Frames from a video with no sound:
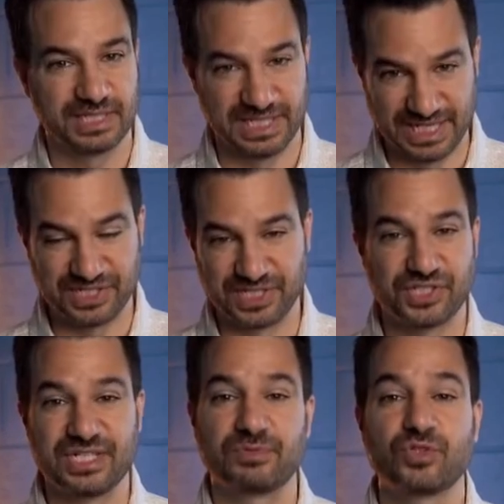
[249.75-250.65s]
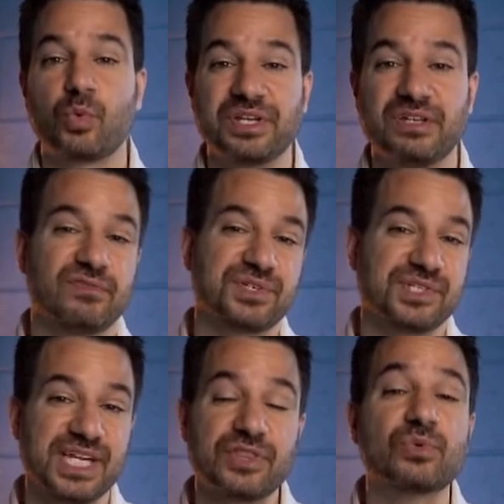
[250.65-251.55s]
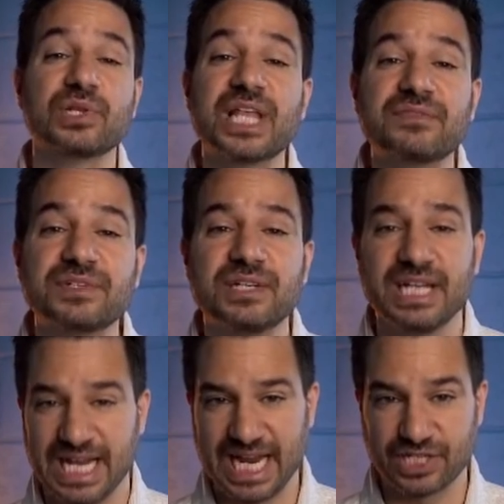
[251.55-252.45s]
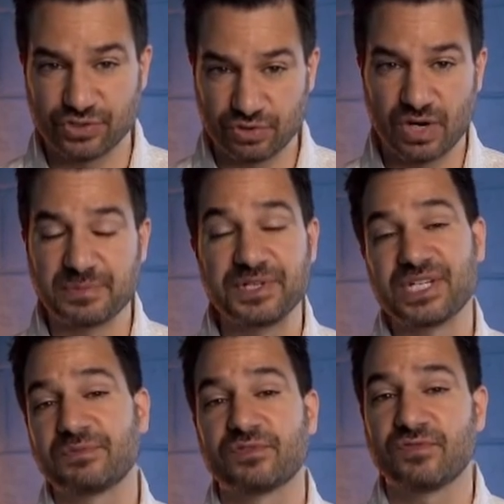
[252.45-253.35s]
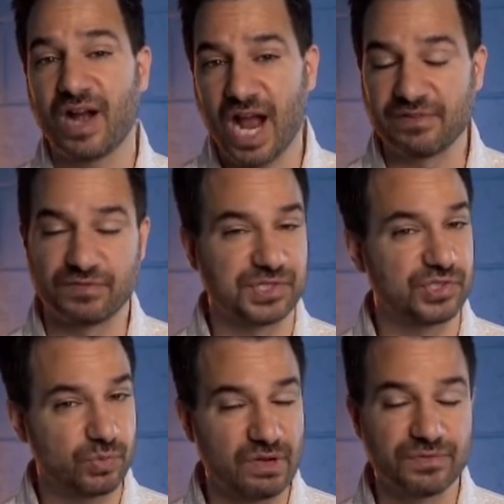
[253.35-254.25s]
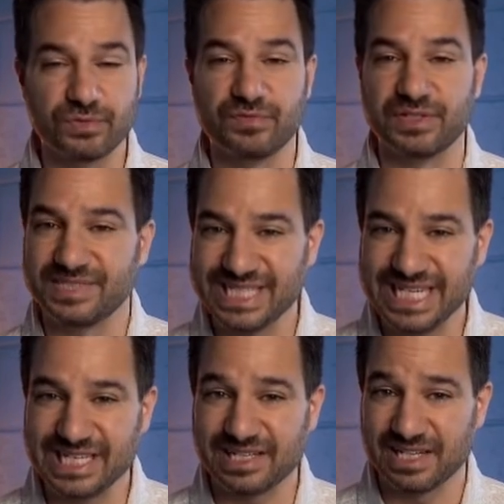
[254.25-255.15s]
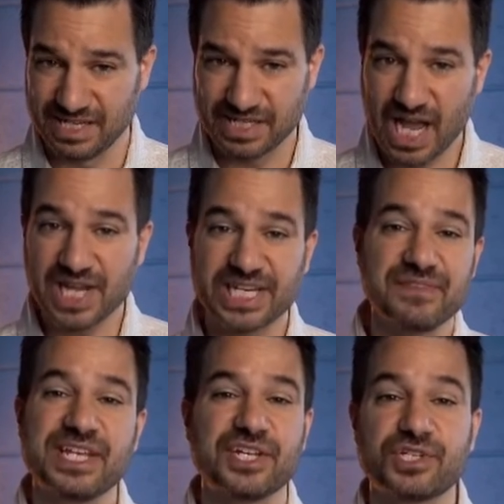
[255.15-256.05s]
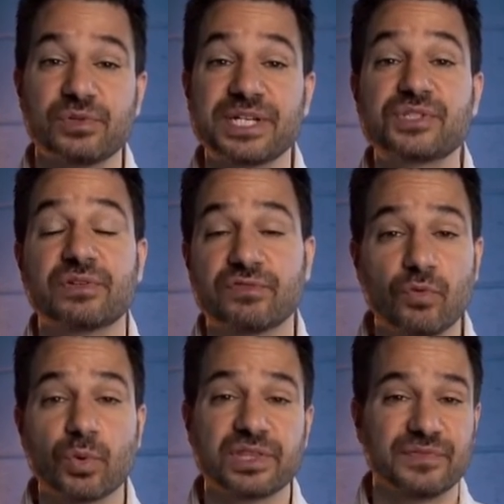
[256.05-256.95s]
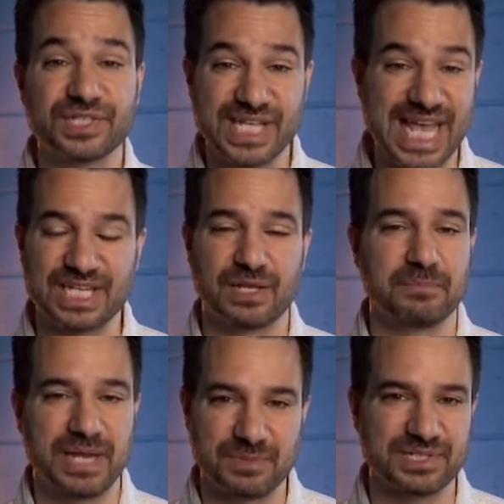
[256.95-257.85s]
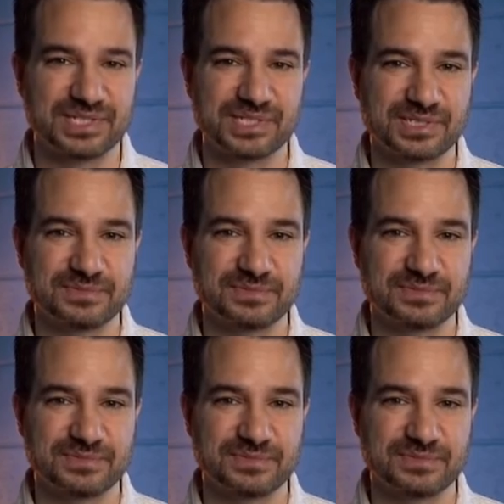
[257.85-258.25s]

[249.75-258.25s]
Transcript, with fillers: In Exodus chapter 20 verses 8 through 11 and Deuteronomy chapter 5 verses 12 through 15, God gave the Israelites the fourth of his 10 commandments.